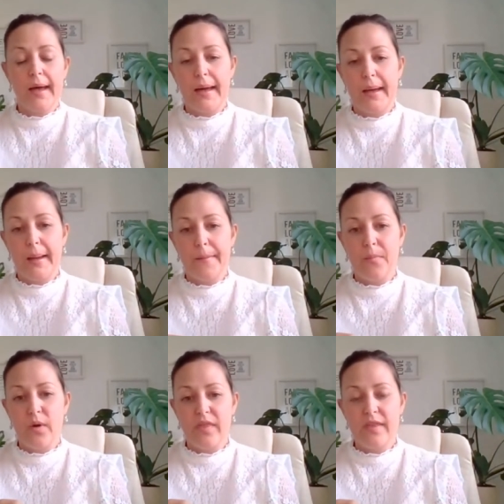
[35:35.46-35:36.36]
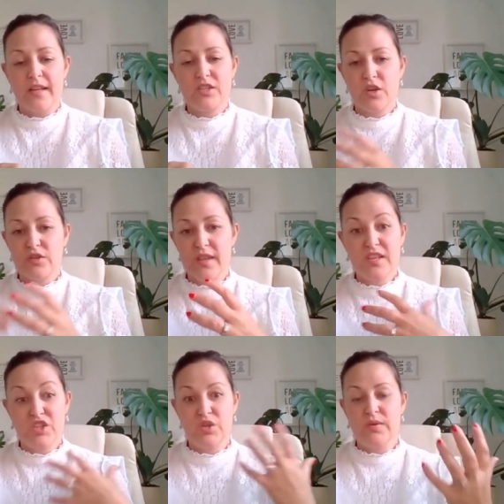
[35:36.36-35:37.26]
um, with that. So, so
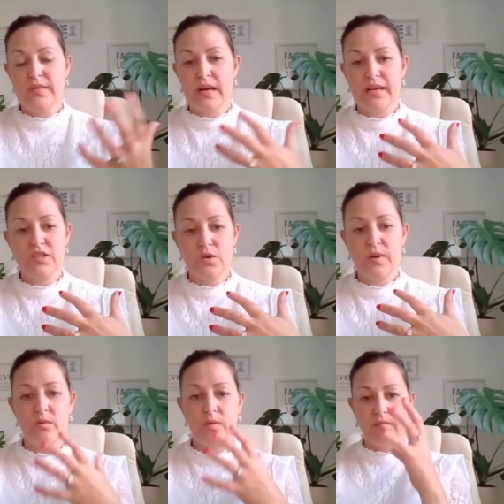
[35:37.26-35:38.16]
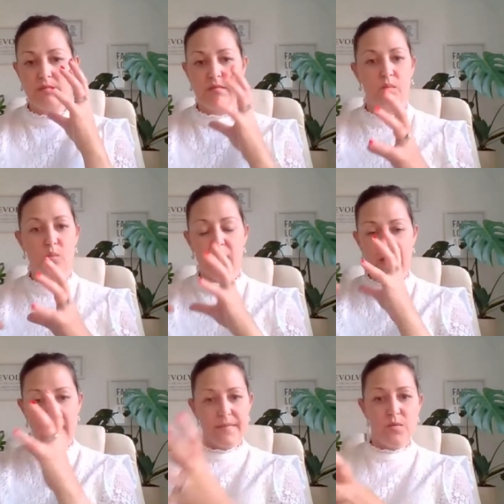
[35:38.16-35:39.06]
there's two sides. So we, we one
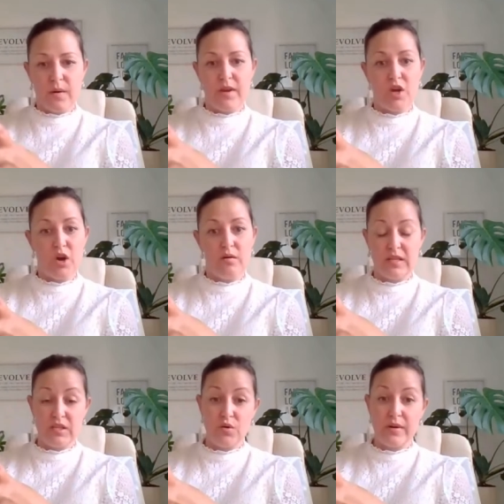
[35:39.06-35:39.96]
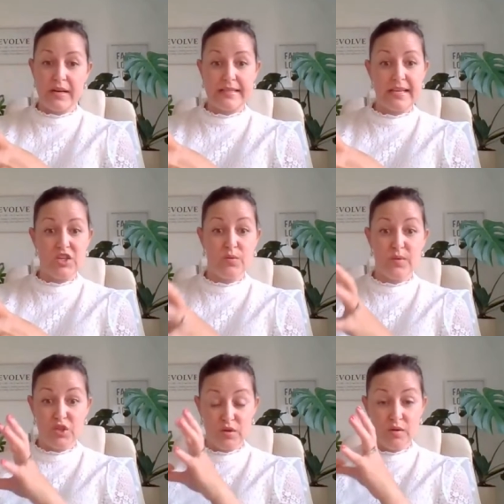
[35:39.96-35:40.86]
element where we go into the organisation and
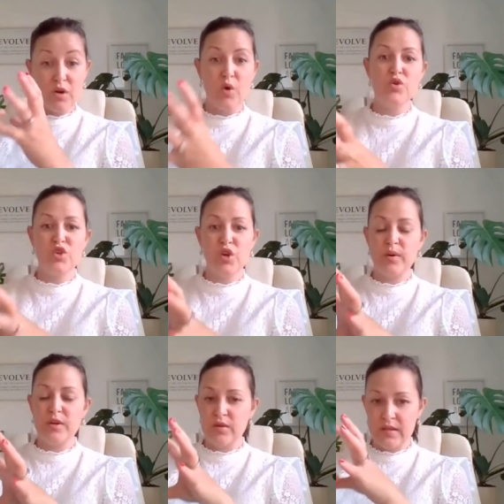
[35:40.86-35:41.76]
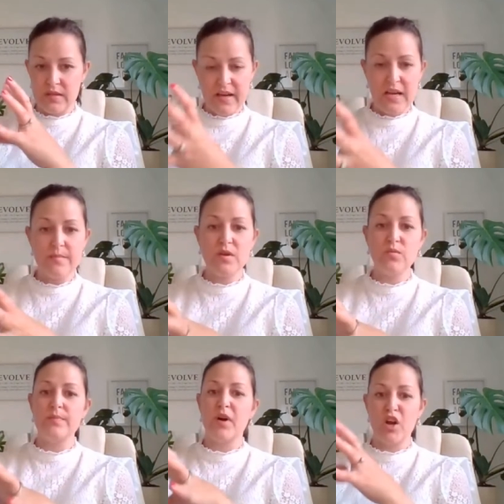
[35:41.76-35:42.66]
we do the culture, we do the development,
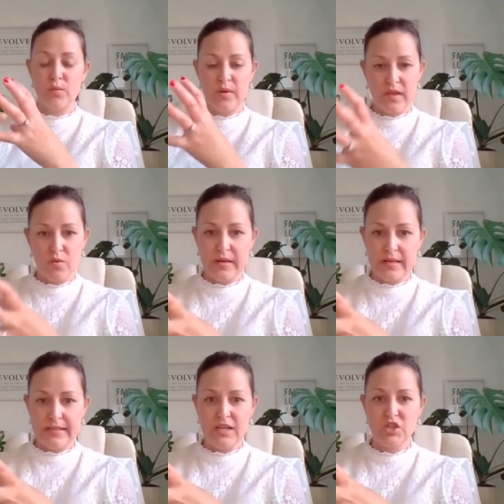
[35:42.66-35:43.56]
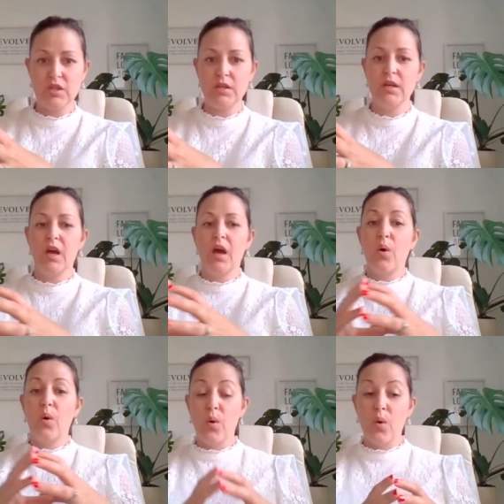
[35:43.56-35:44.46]
we partner with the organisation,
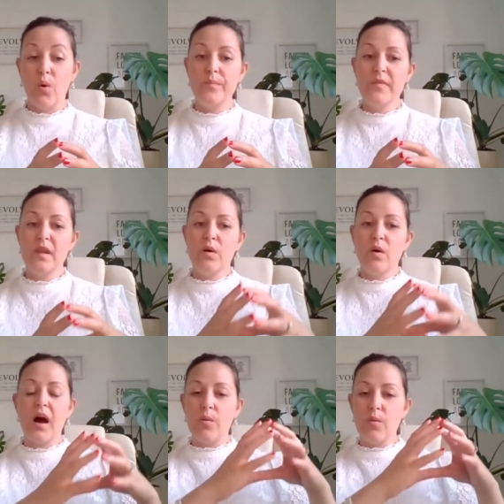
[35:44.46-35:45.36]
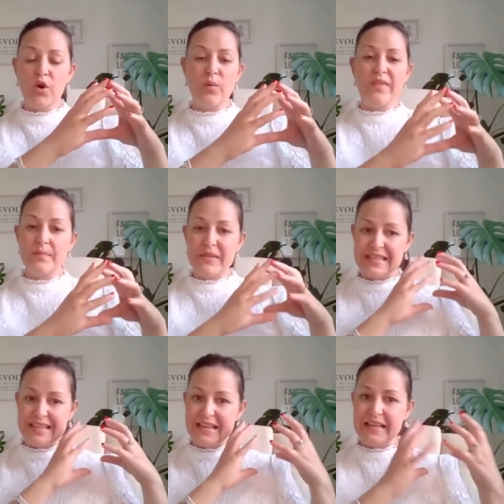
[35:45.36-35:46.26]
or I work with the
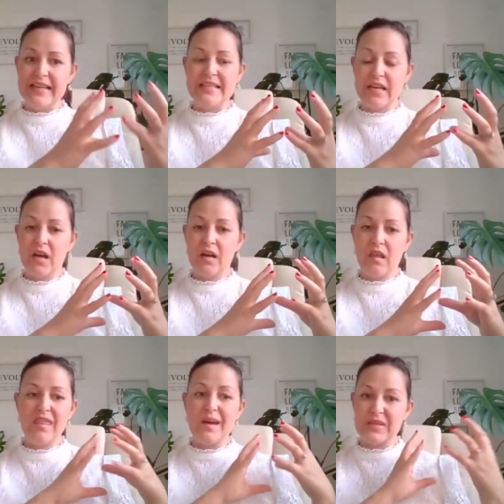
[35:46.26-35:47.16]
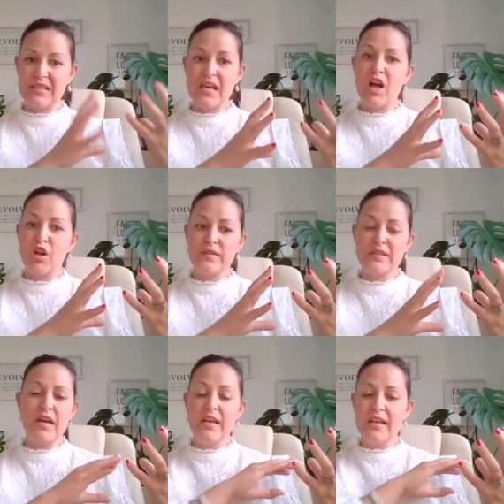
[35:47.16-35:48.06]
particular leader themselves
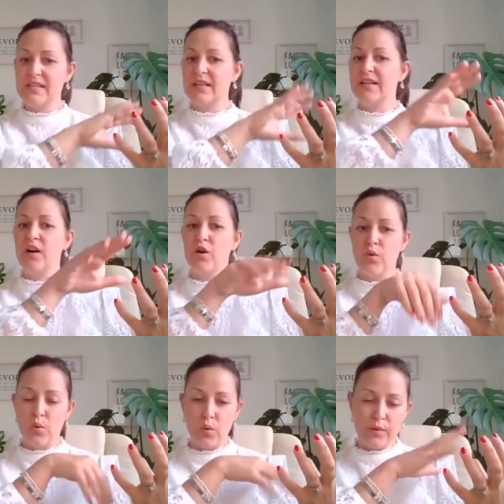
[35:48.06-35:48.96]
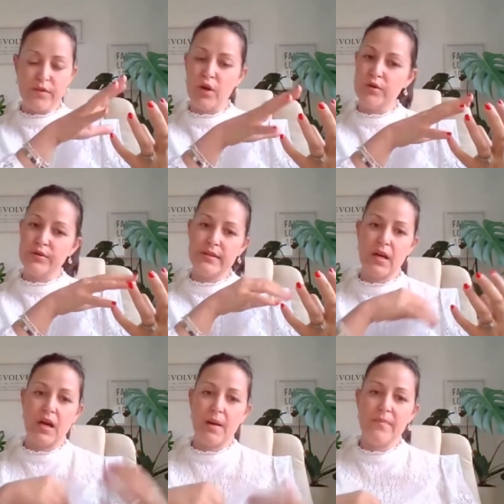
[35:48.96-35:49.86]
holistically on all of those
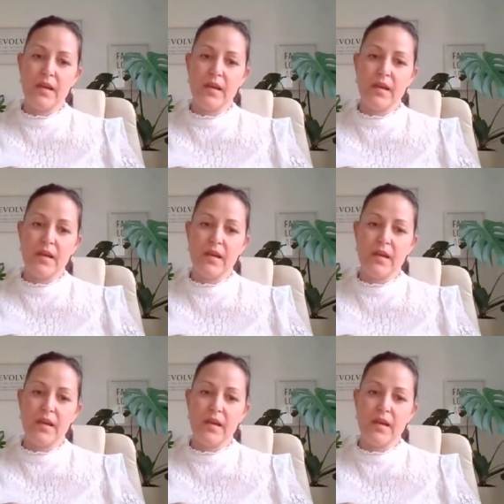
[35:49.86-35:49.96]
um,